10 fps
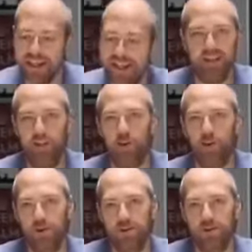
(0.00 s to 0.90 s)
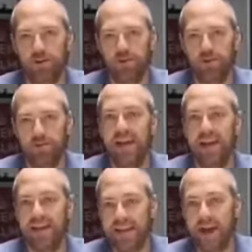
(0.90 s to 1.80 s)
in the world.
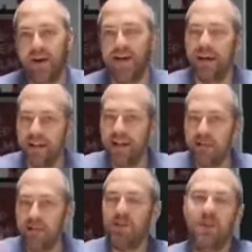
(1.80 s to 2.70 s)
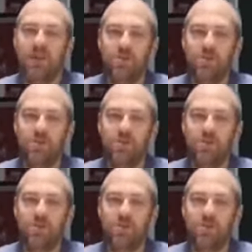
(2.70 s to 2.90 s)
Now, let me tell you